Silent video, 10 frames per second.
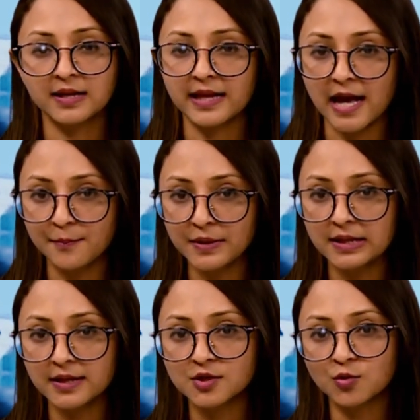the
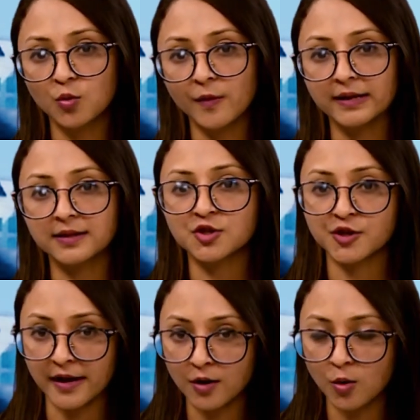appellants who were the
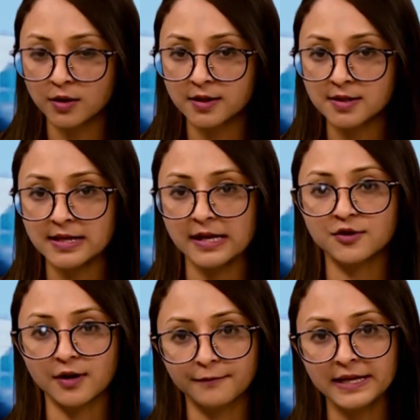shareholders in
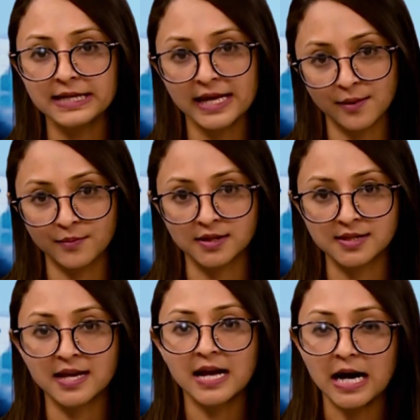Ravin
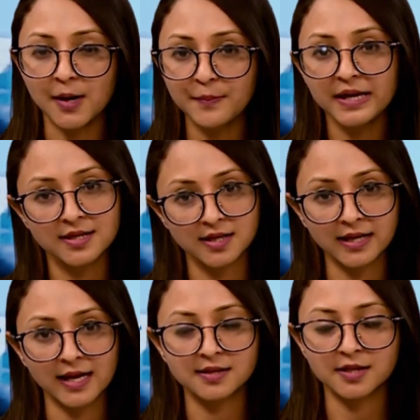Cables appealed
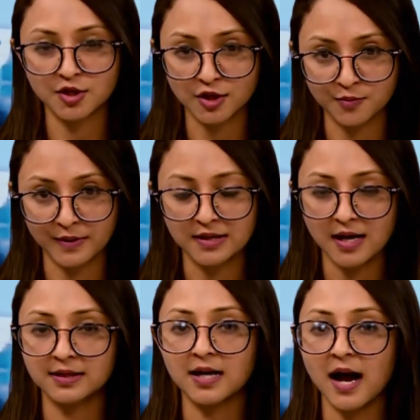against a judgment
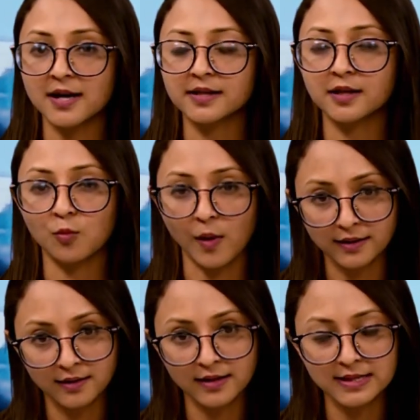under Article
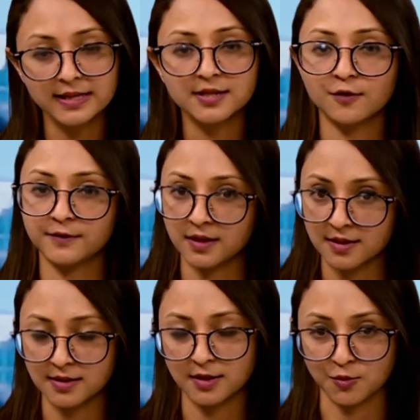136 of the
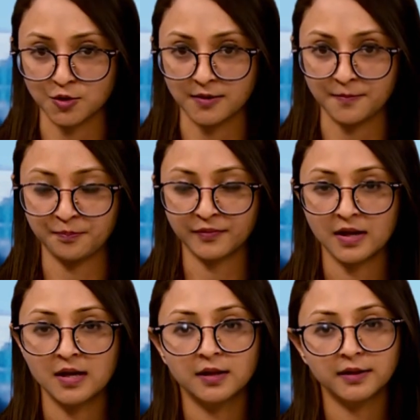Constitution.
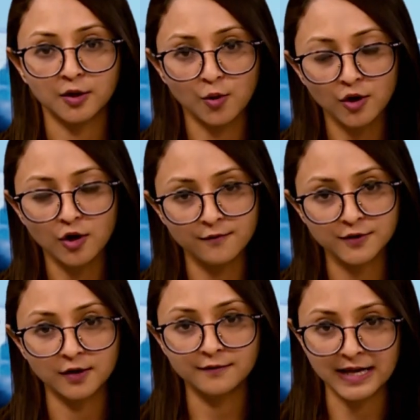The court
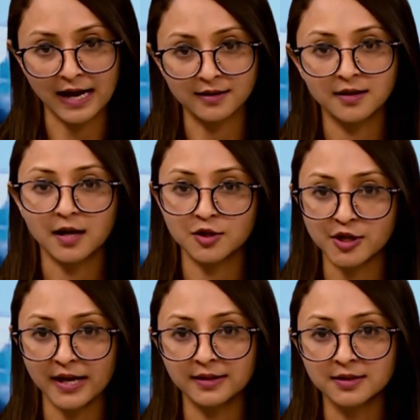observed that a
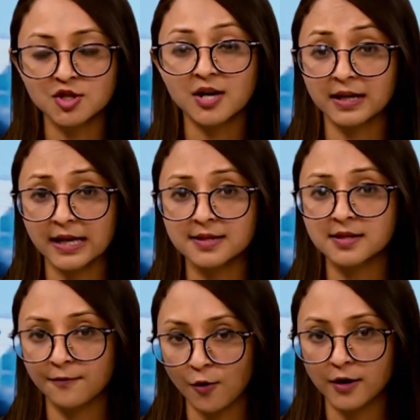challenge against
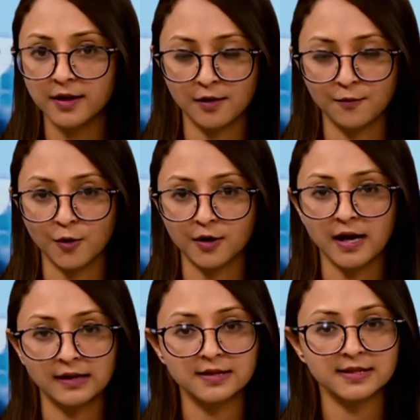a foreign award
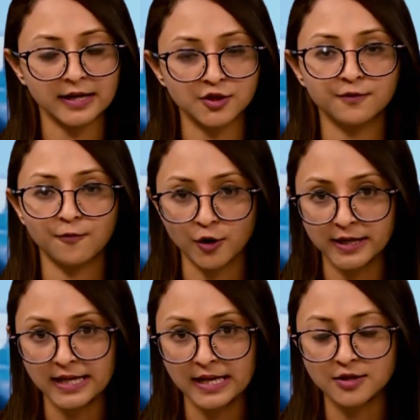under Section
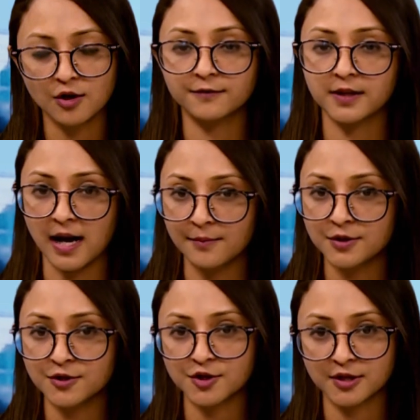48 of the
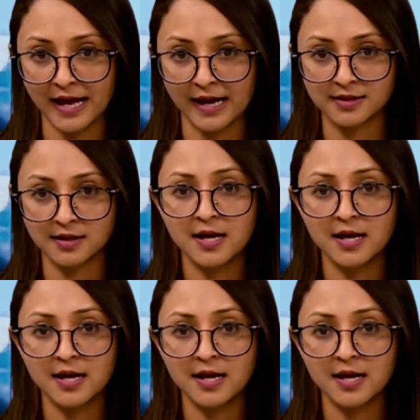Arbitration Act